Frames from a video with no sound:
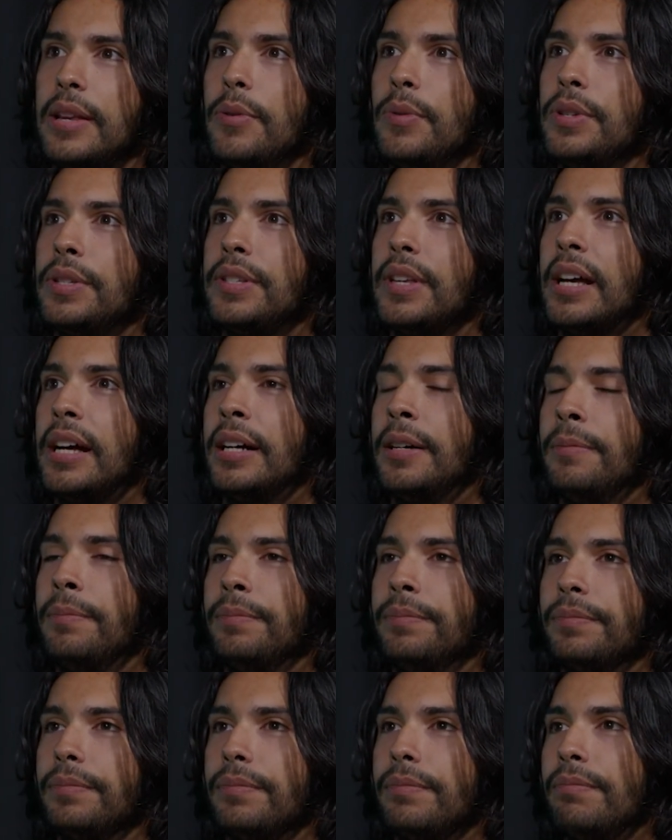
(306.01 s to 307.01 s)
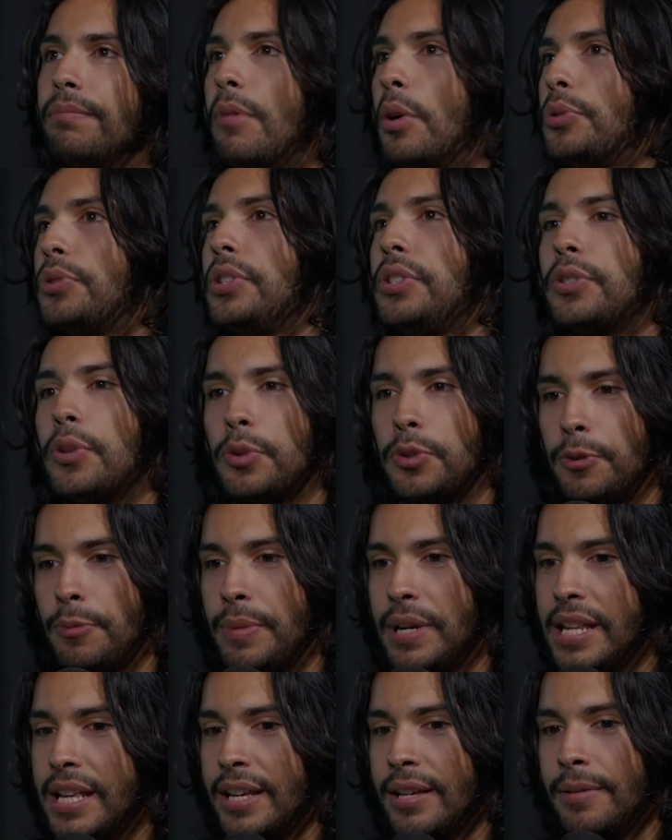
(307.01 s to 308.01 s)
it was mostly social
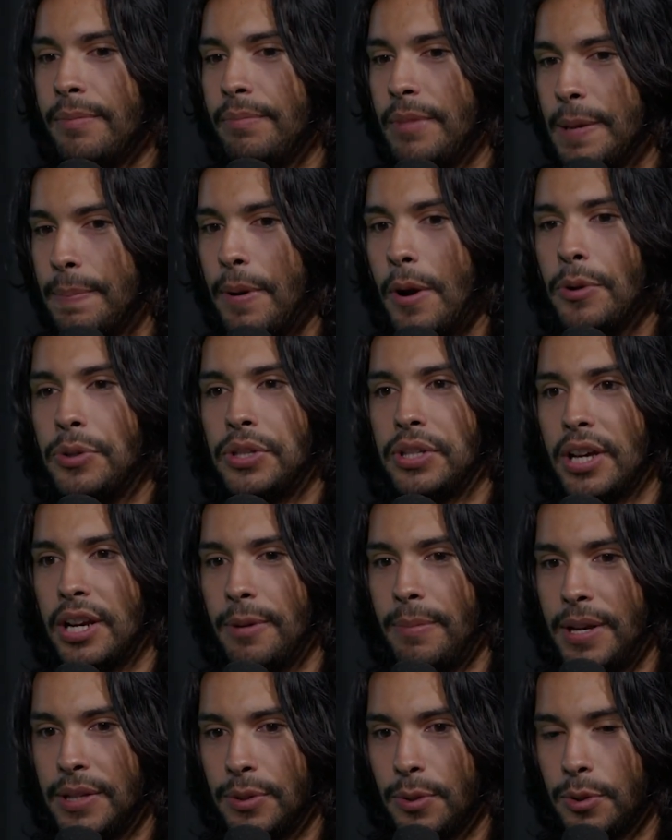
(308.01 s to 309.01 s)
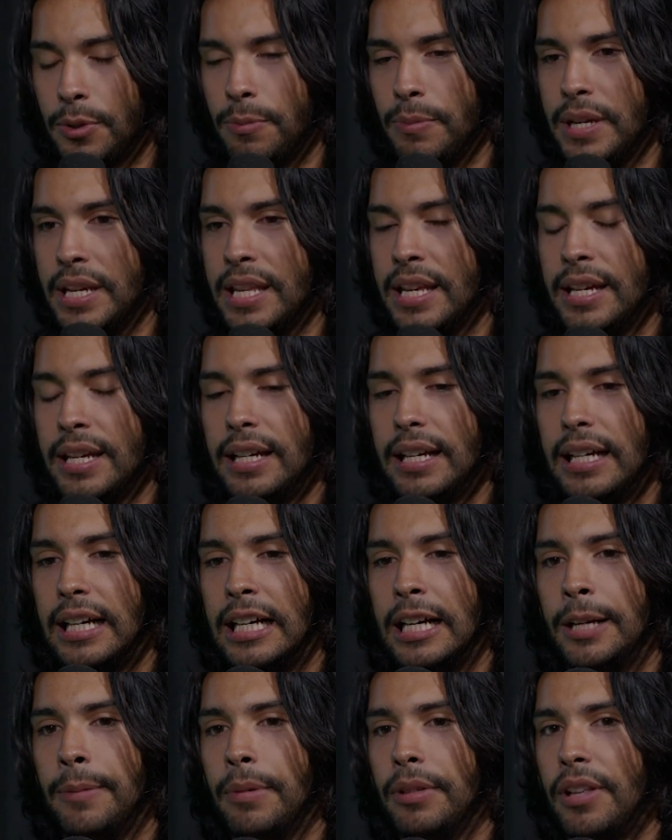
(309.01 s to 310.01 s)
media, me posting on my social media,
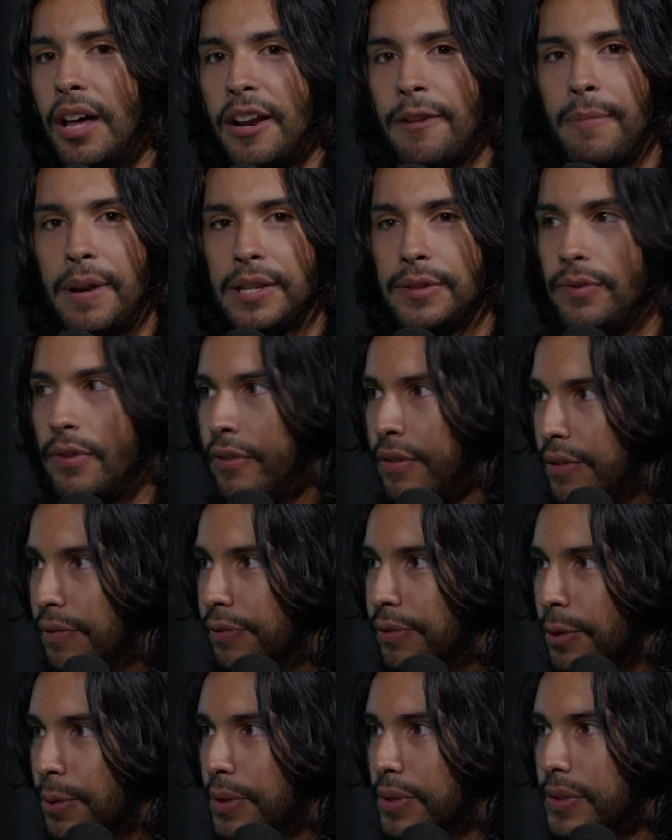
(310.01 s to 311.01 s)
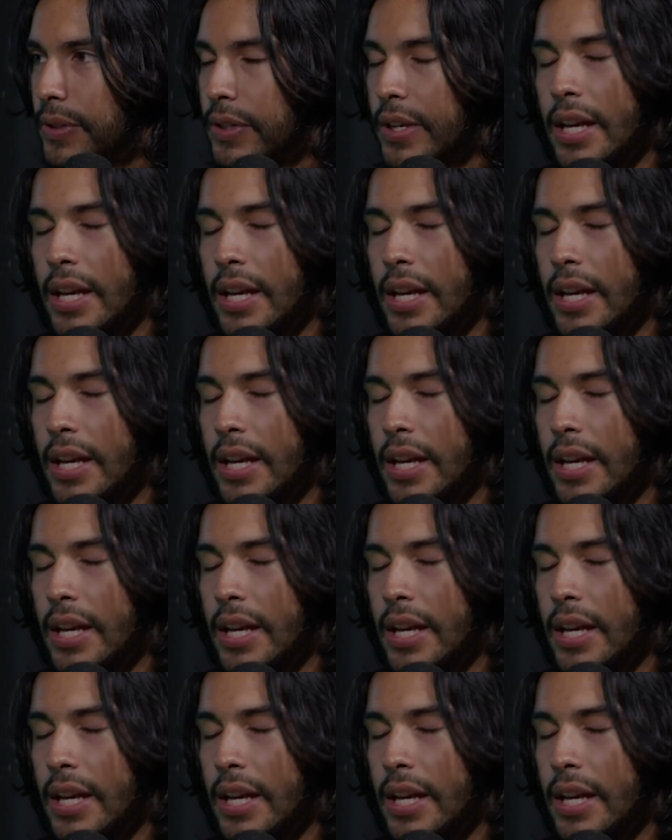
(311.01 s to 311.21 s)
a lot of my sphere of influence,